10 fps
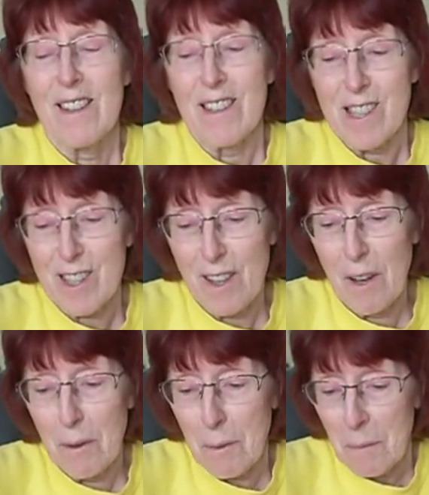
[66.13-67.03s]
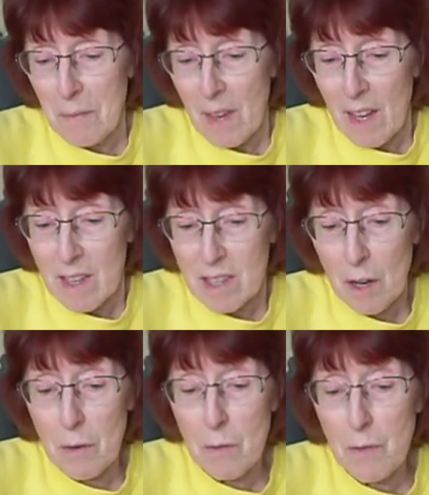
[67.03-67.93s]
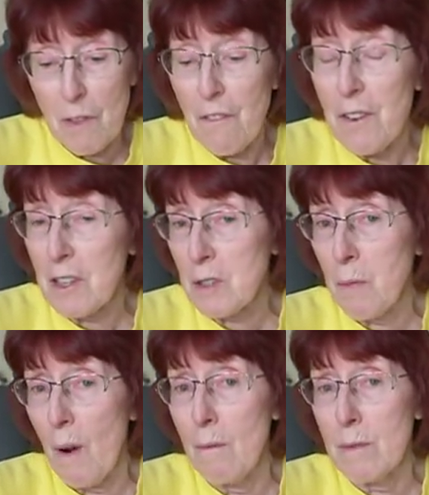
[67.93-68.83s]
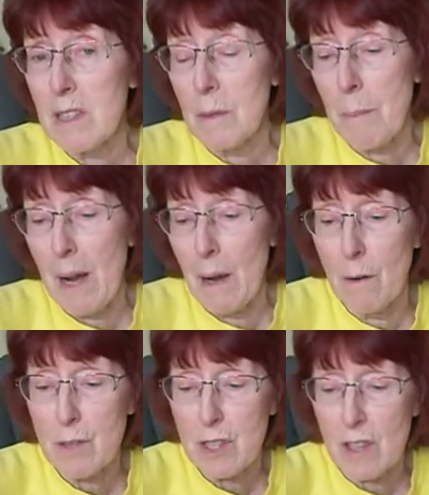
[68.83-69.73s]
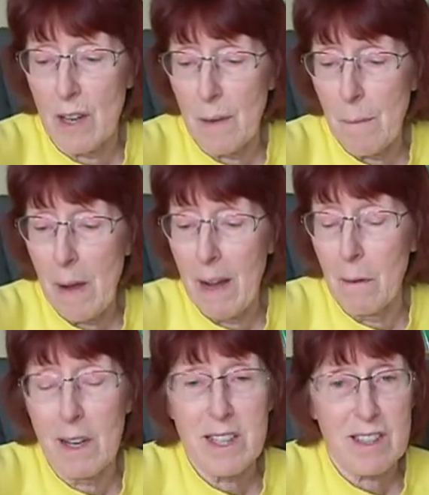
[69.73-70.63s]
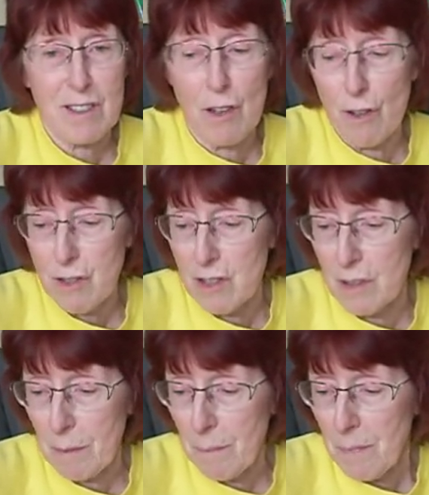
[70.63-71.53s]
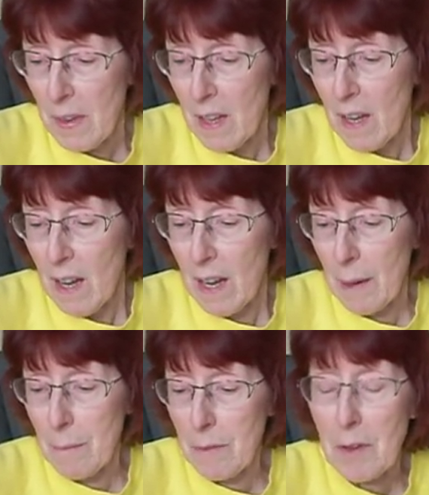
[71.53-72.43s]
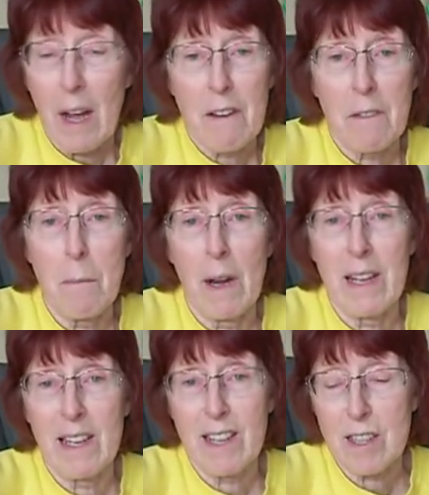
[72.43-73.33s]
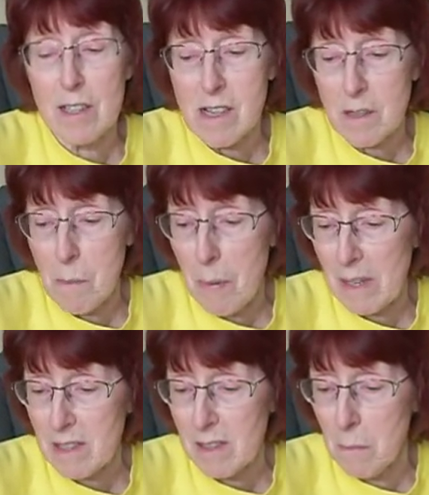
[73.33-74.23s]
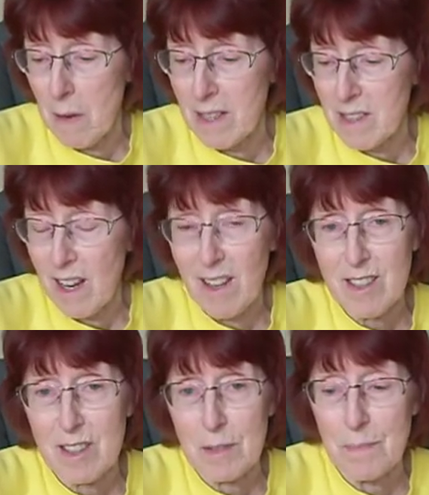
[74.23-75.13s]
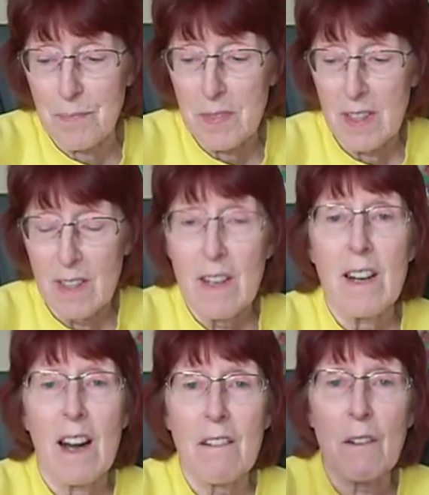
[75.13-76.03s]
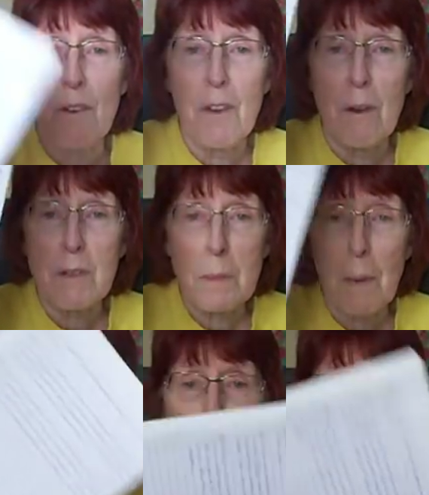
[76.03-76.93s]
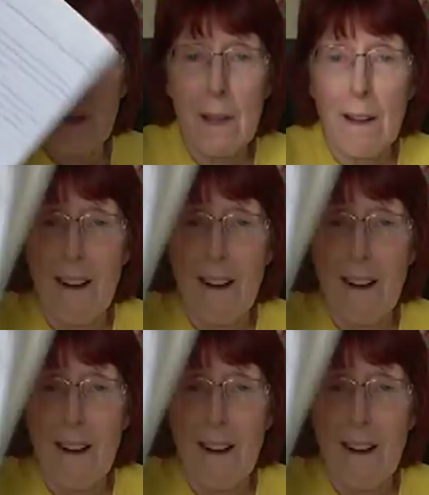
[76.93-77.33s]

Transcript: So the first one was about how I started and having my lessons and passing my test. I've got notes, by the way.